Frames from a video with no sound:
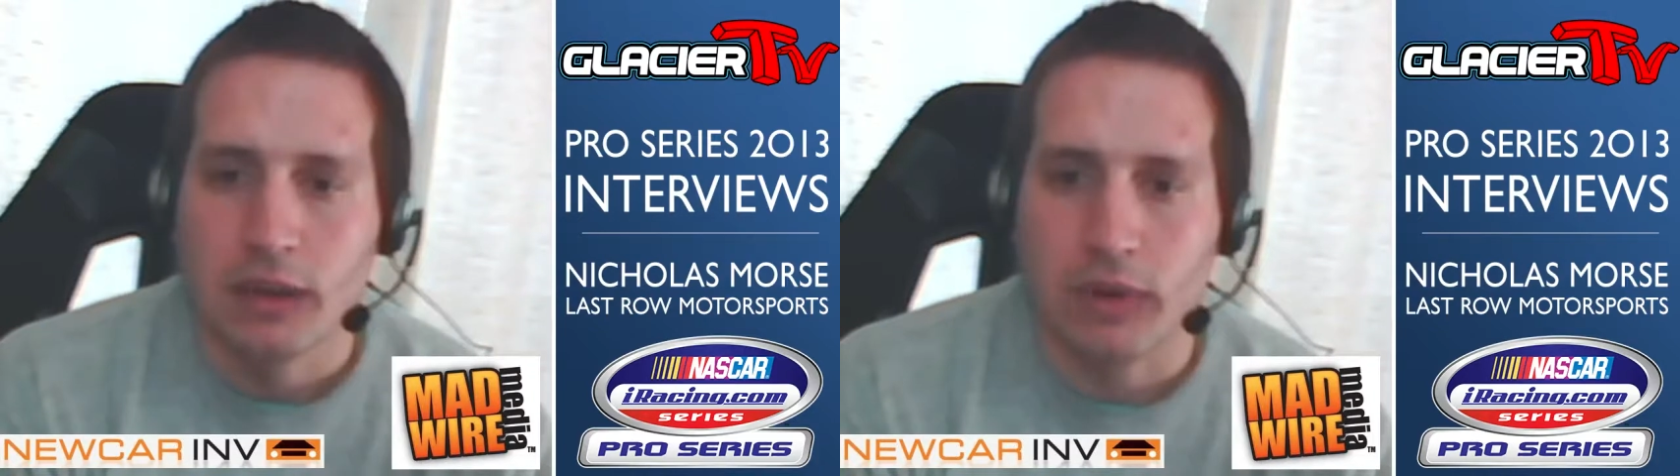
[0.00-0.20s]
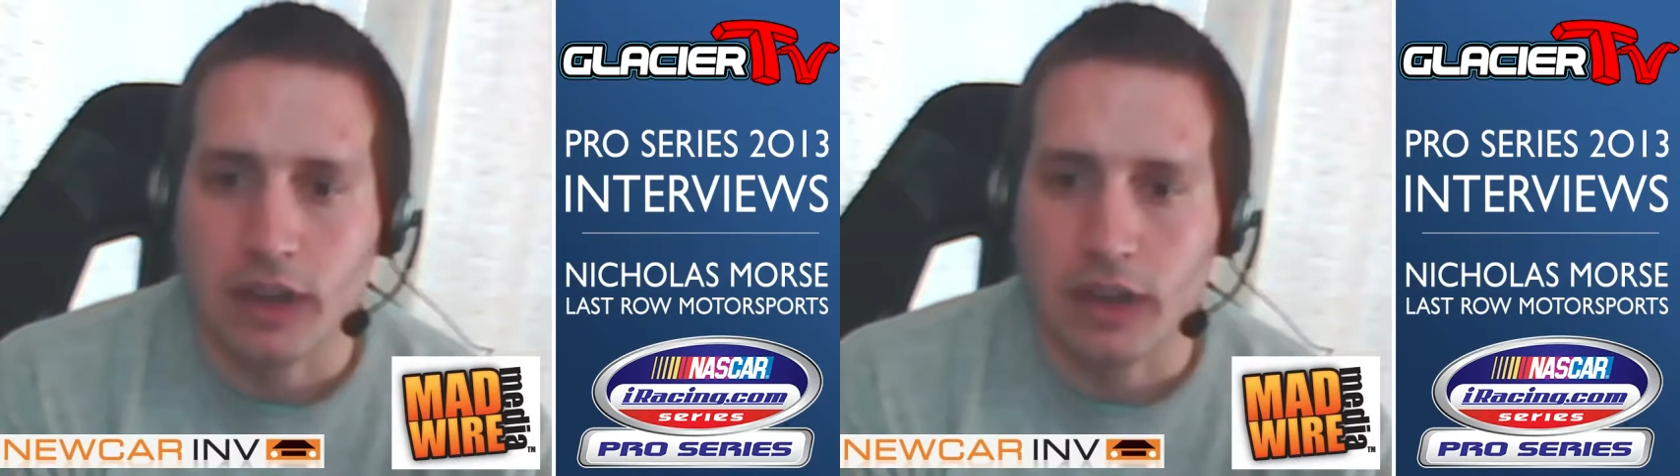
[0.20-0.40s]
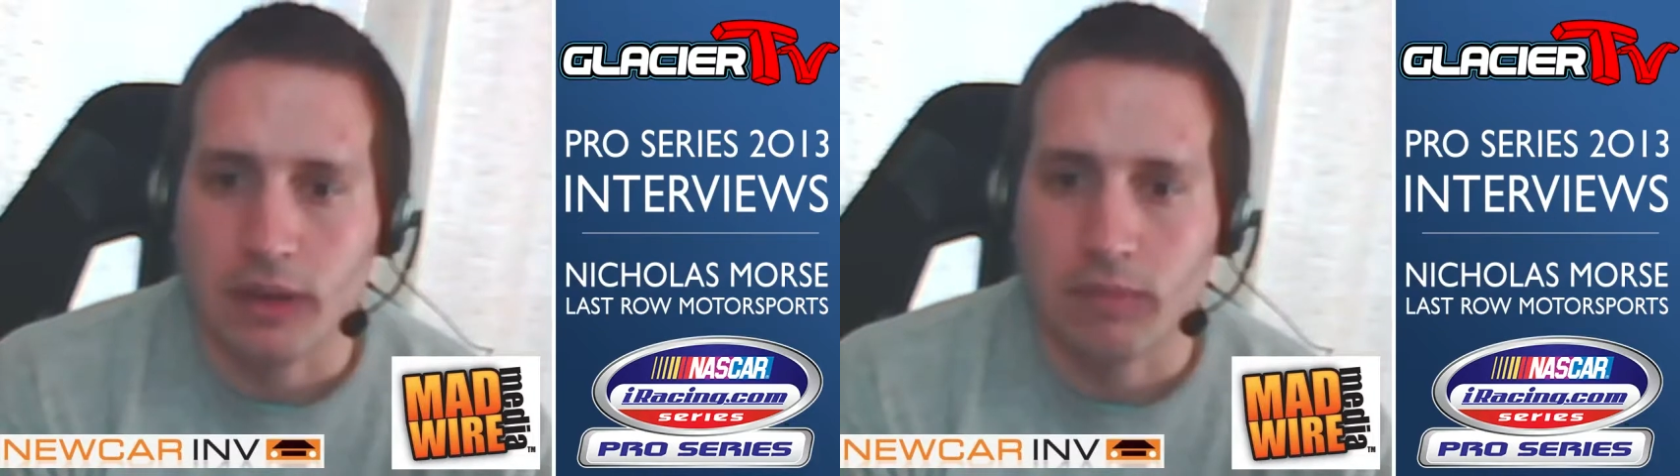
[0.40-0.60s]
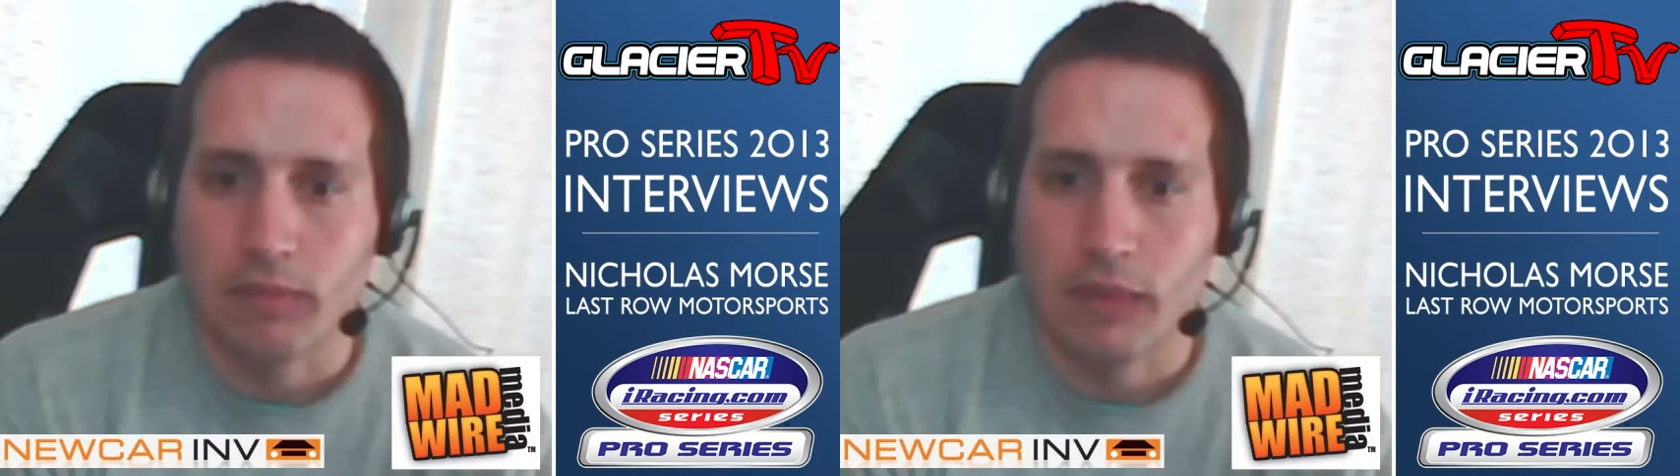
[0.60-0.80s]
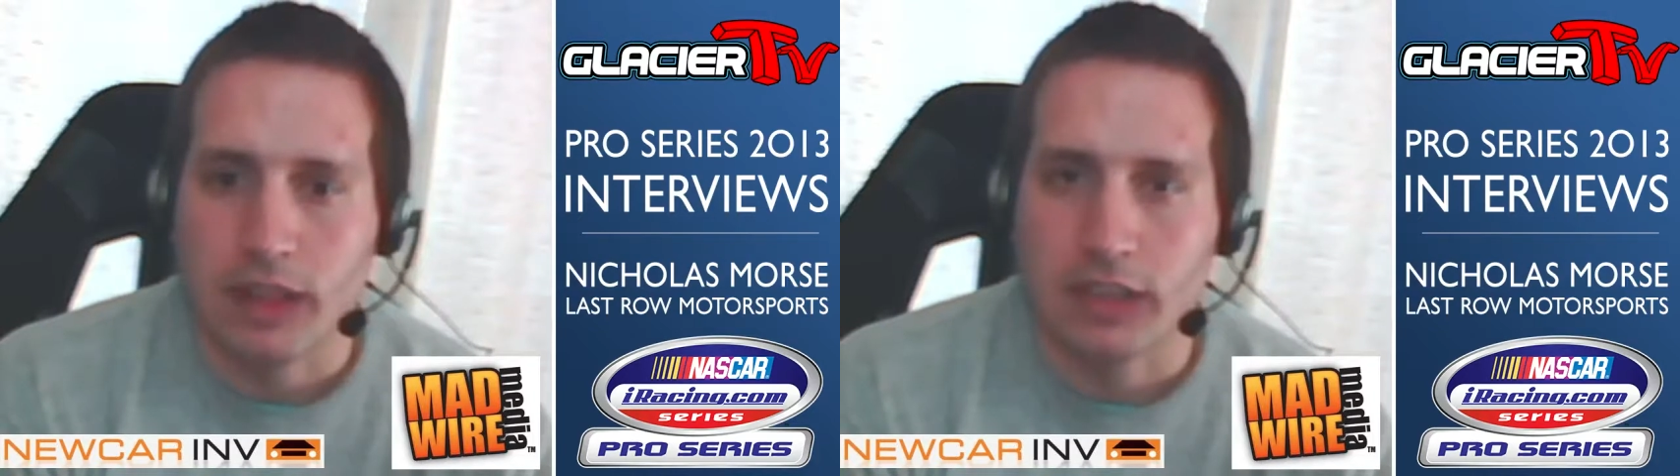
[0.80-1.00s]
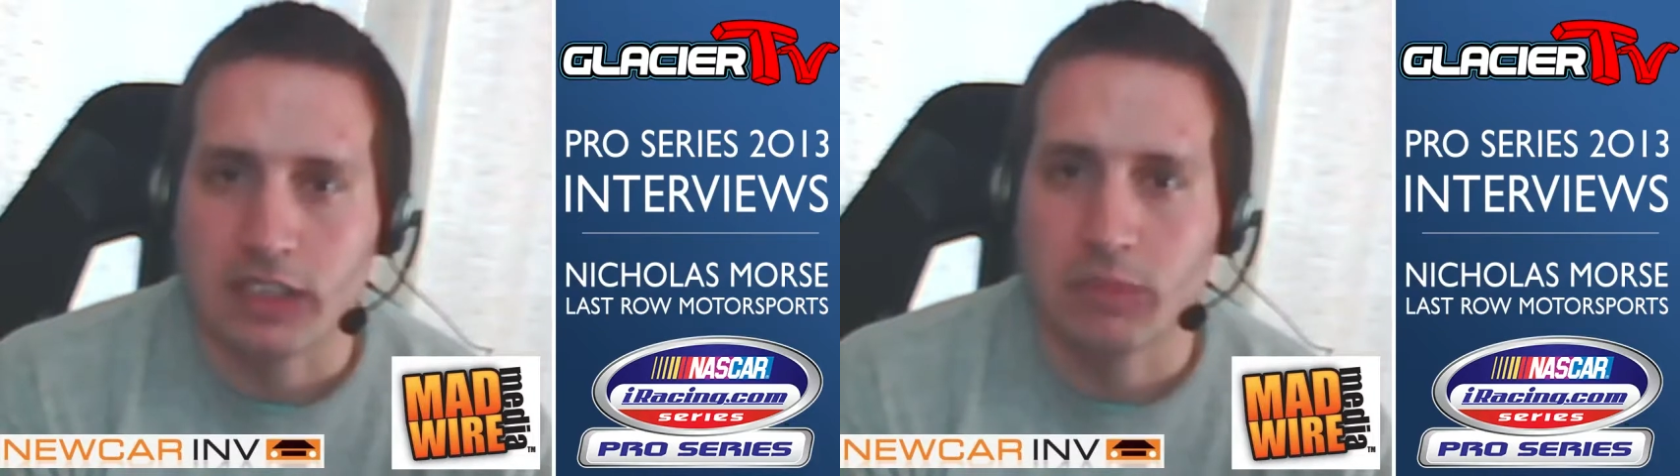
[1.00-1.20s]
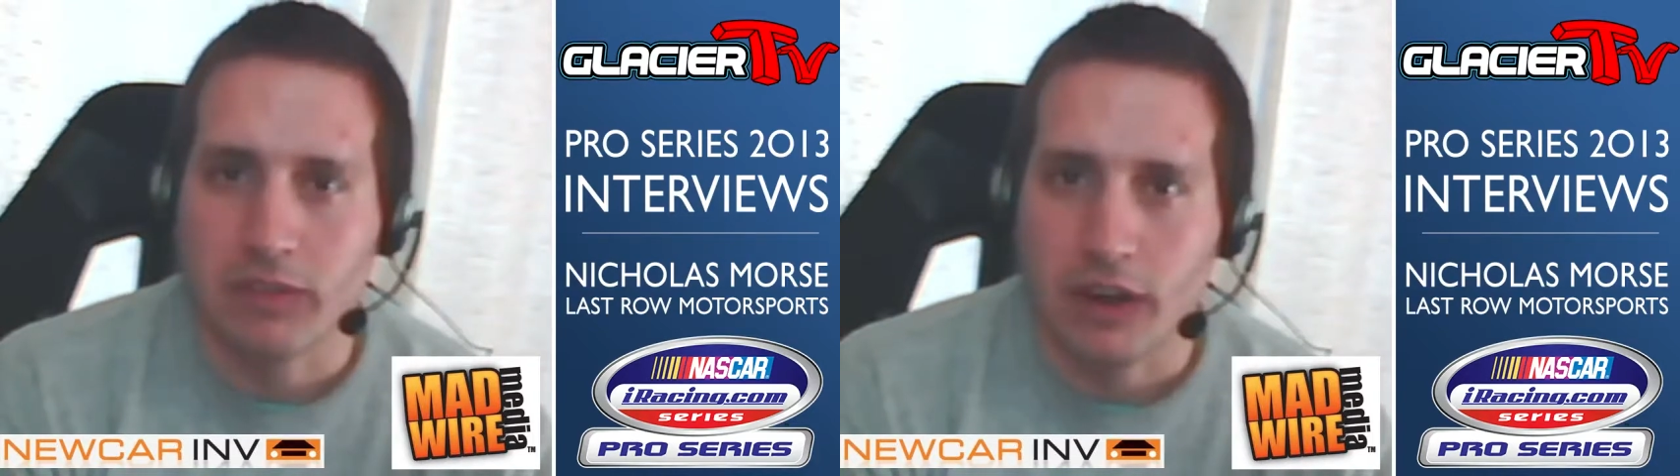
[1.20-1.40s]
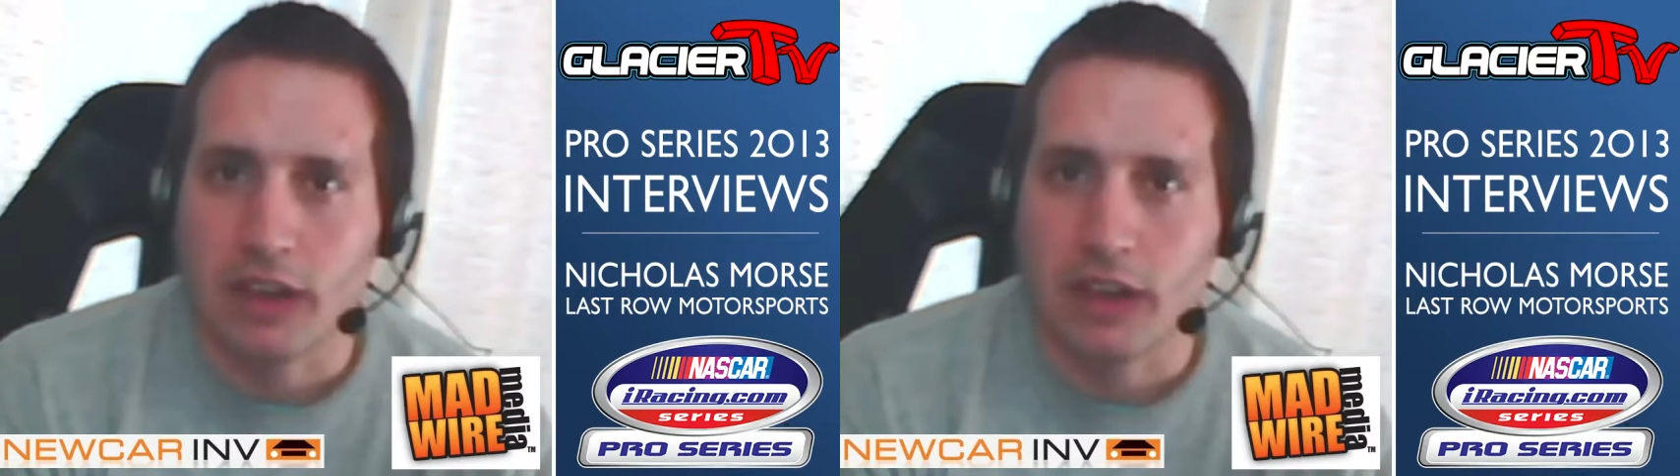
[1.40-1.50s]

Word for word: But I think it's going to be very